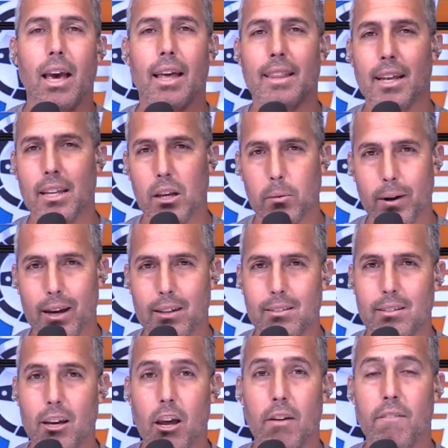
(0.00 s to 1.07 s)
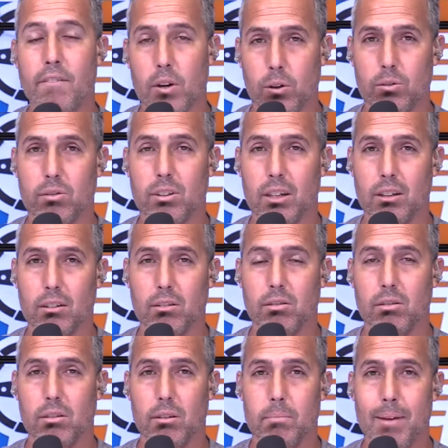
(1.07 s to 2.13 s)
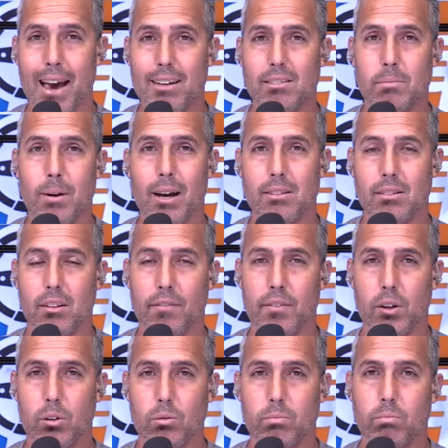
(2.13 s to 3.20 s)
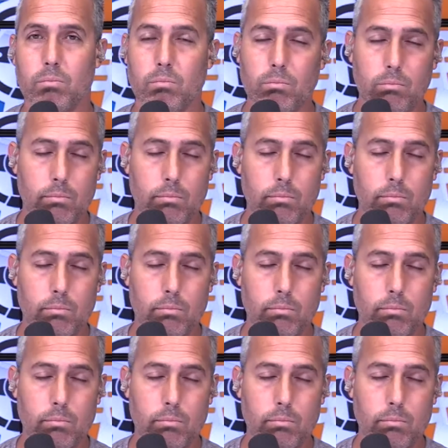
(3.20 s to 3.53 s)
and then he went and said phone skills, maximizing the phone.